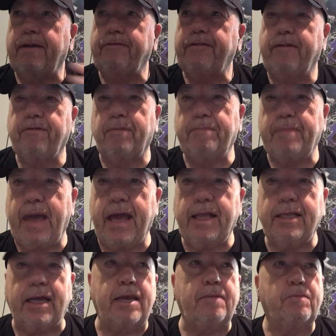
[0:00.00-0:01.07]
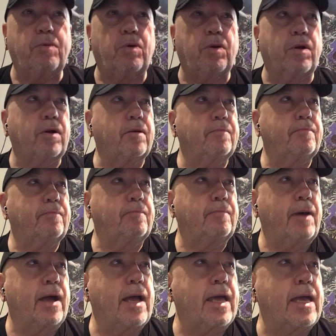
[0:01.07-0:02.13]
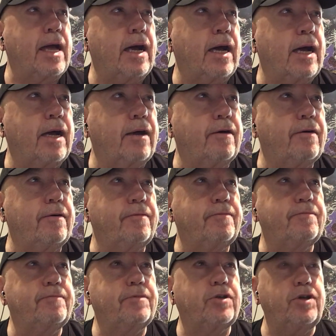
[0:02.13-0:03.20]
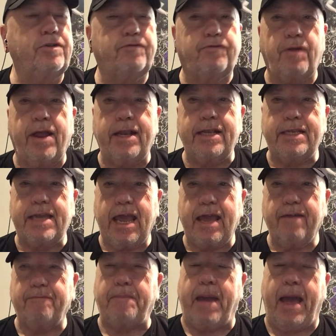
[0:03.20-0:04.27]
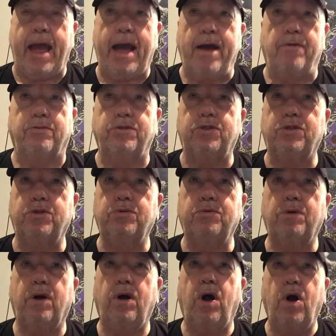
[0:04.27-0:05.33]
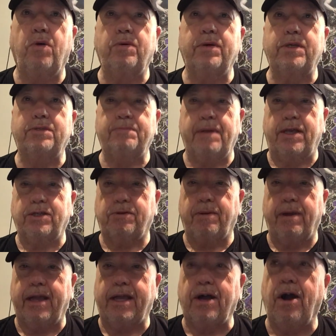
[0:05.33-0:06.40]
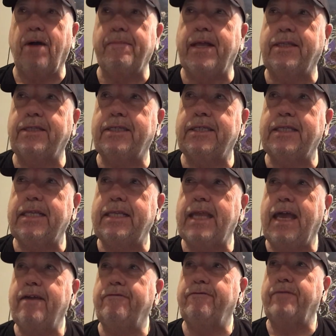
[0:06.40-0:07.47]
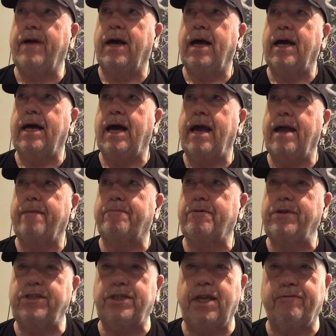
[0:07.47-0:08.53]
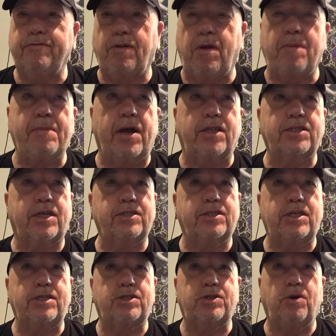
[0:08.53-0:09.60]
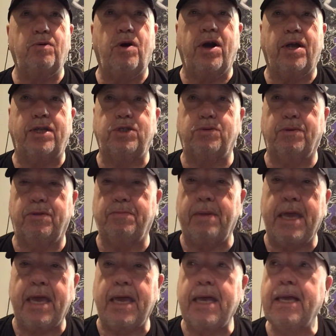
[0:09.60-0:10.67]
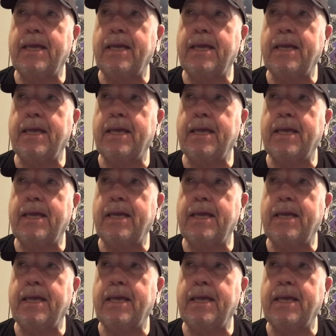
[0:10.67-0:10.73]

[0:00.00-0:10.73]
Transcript: favorite band anymore, my good friend Dave Pounds, who always makes great comments, Dave, I appreciate very much because he's so honest with me.